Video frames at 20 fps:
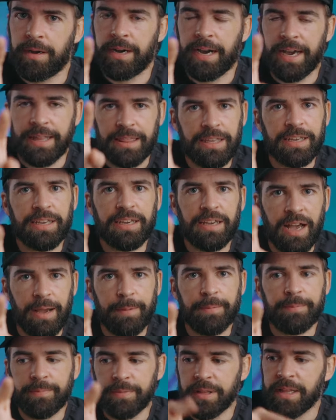I think
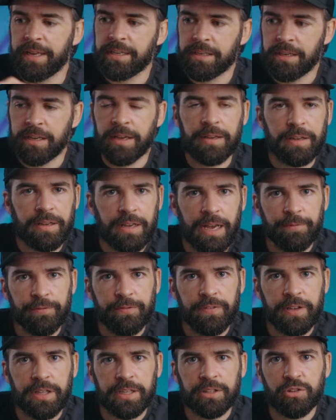I'm like, I'm
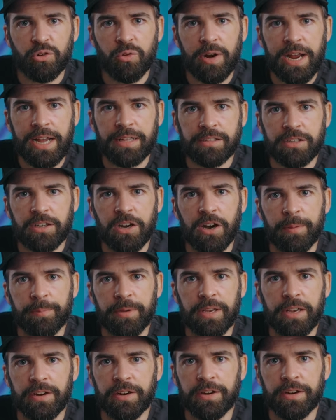feeling the rant come
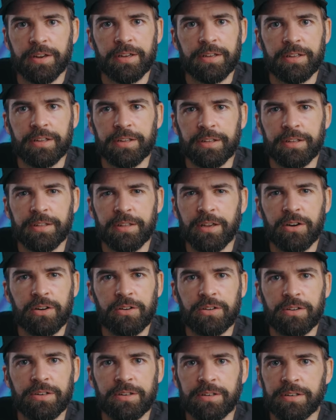here.
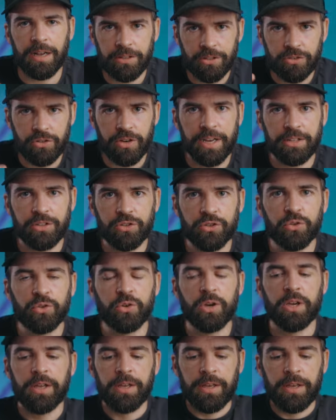No? I'll try to...